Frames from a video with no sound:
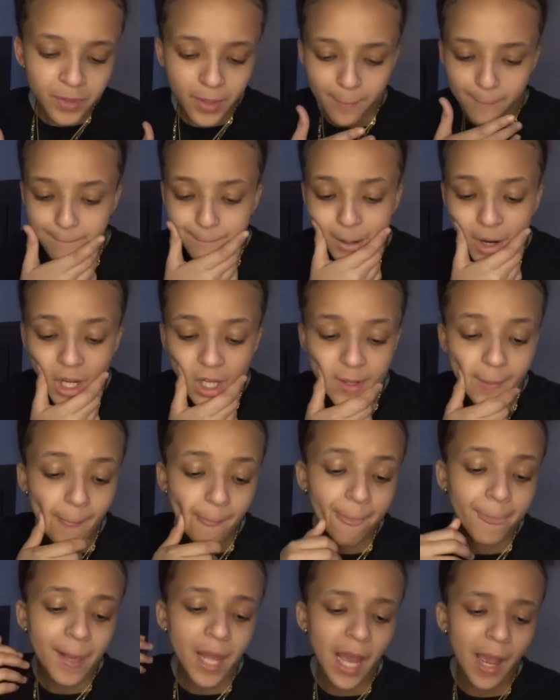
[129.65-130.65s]
But
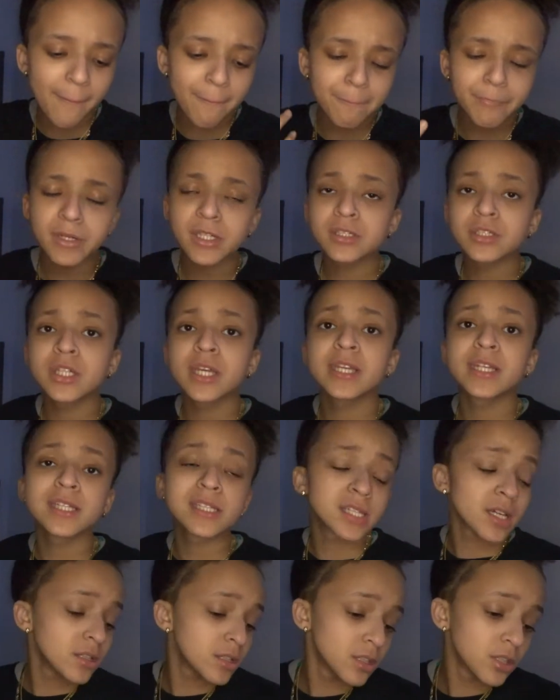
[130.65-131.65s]
I appreciate it.
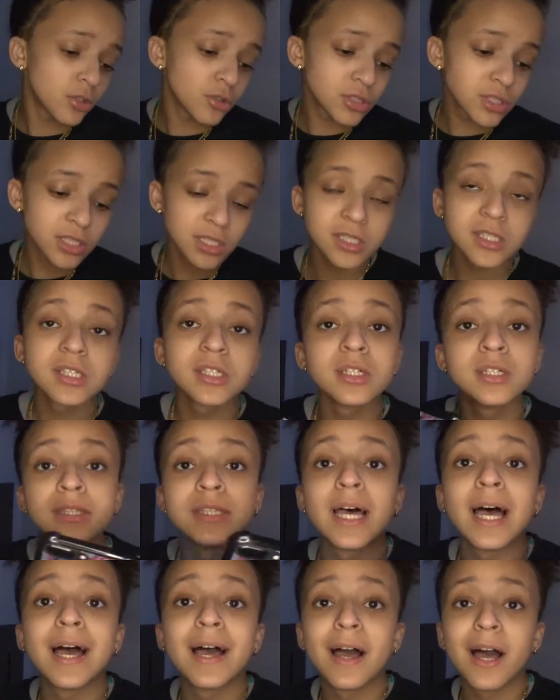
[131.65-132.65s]
Tell your little sister
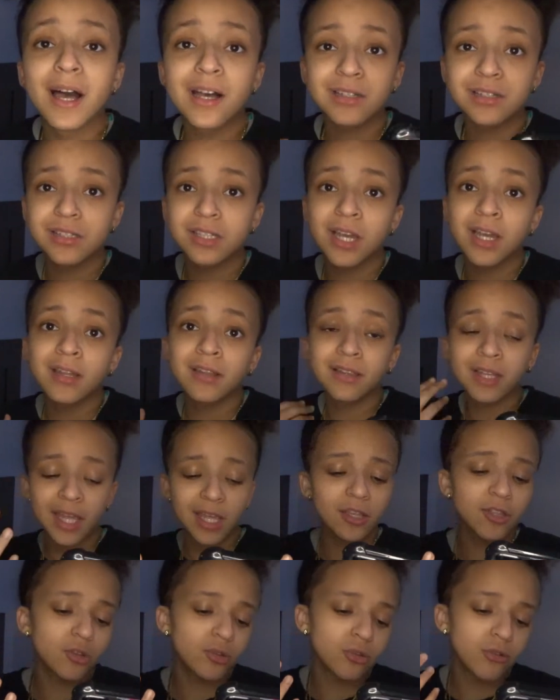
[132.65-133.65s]
that I said
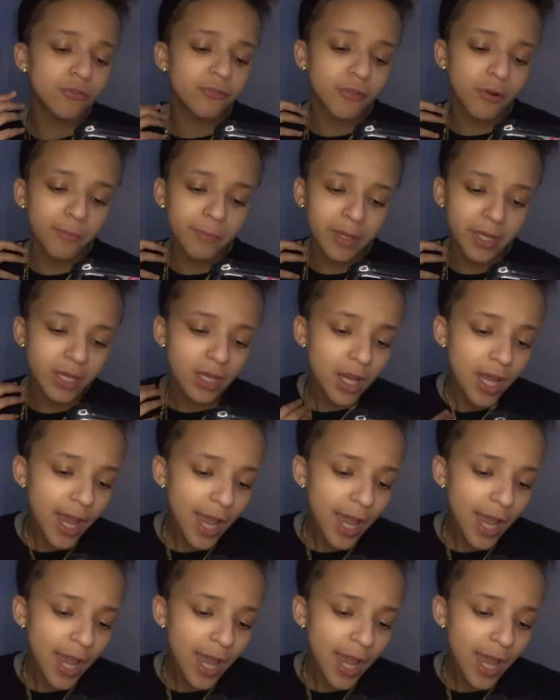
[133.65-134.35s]
thank you for me.